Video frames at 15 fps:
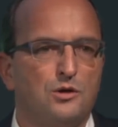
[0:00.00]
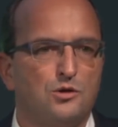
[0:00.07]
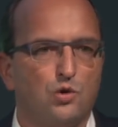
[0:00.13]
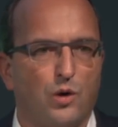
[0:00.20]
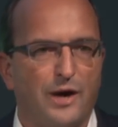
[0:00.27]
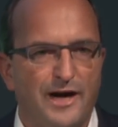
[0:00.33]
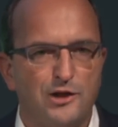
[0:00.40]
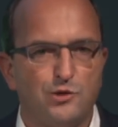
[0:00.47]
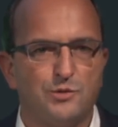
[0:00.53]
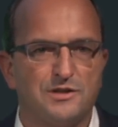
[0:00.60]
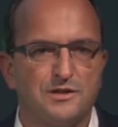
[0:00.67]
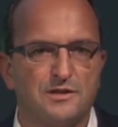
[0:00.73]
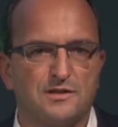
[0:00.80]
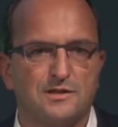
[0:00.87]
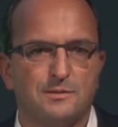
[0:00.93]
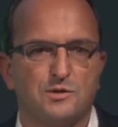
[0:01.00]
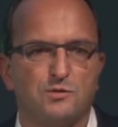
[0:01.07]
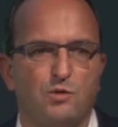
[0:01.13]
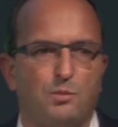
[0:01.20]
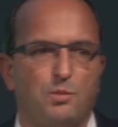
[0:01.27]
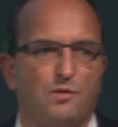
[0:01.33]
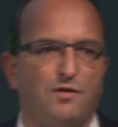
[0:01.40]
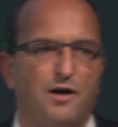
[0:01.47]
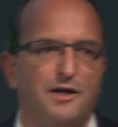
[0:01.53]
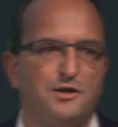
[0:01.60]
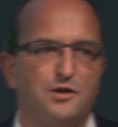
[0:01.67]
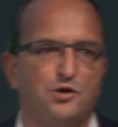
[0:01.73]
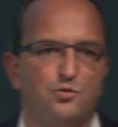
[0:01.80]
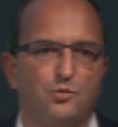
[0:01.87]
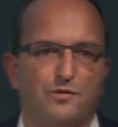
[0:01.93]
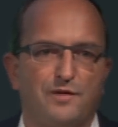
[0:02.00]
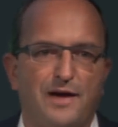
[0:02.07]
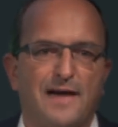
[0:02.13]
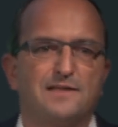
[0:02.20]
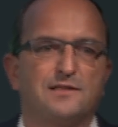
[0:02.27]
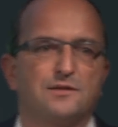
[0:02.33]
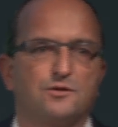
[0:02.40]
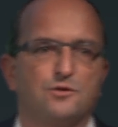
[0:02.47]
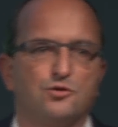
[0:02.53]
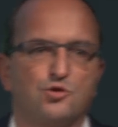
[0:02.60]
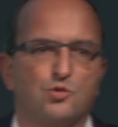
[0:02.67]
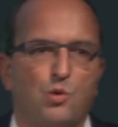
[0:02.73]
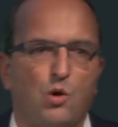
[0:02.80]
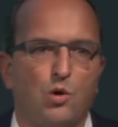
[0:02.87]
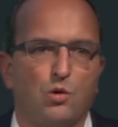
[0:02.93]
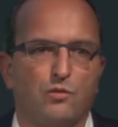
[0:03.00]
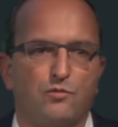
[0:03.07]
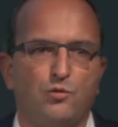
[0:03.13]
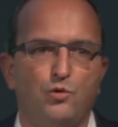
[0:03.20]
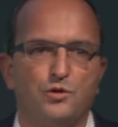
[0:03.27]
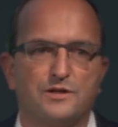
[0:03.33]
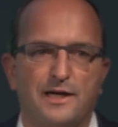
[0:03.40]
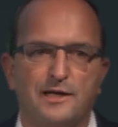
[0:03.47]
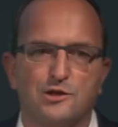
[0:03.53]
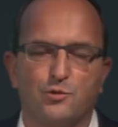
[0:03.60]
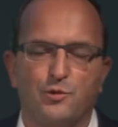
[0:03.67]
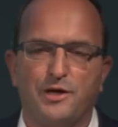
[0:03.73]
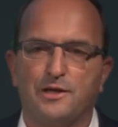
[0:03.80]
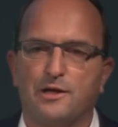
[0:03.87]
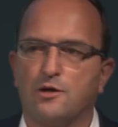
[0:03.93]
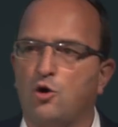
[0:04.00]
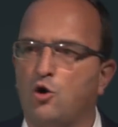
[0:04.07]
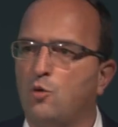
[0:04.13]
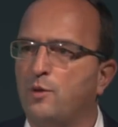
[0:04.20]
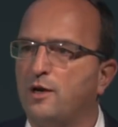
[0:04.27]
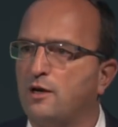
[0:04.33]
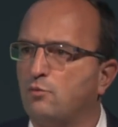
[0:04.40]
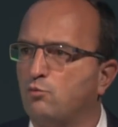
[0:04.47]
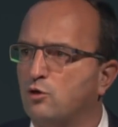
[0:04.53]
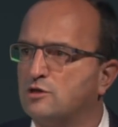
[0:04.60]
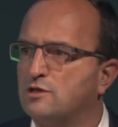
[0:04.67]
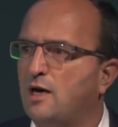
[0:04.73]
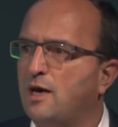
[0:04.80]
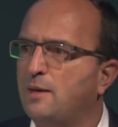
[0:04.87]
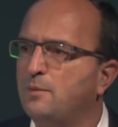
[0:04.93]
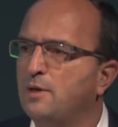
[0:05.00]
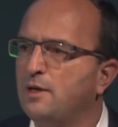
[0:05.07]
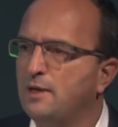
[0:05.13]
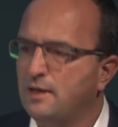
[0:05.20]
Door entry systems will provide you with access control of who is entering that home and at what time.